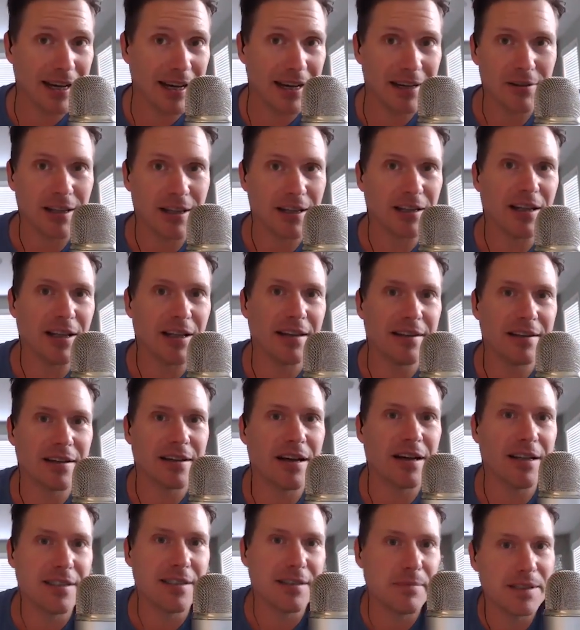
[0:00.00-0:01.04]
I do that a lot in the
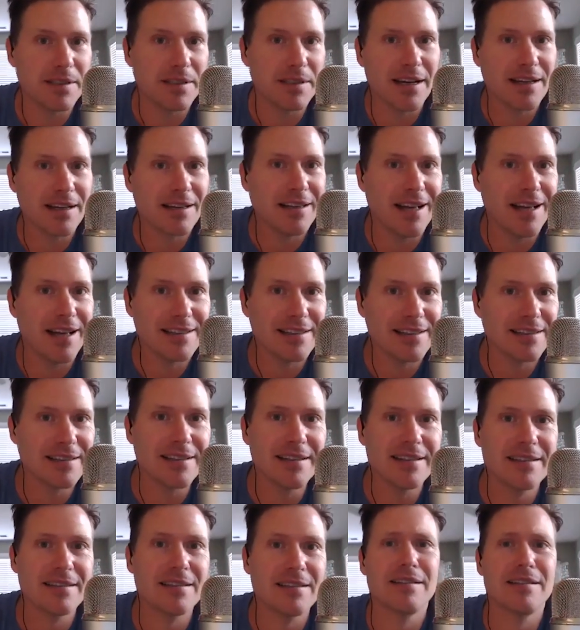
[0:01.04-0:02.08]
concept design classes,
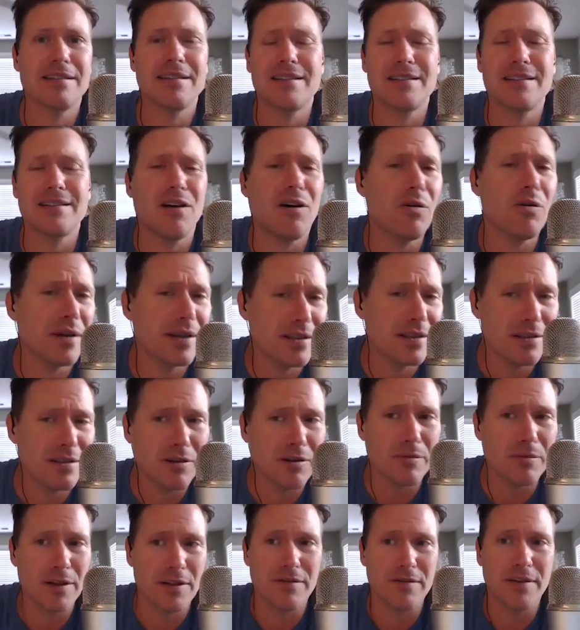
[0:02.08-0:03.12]
and it's always
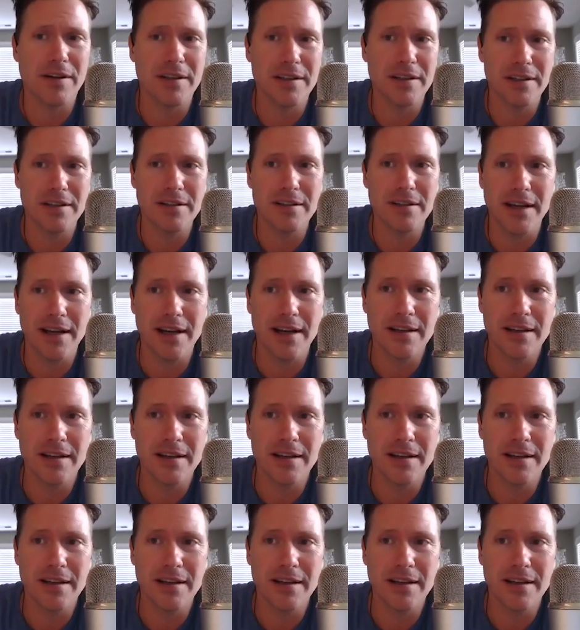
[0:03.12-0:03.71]
so much fun to do that.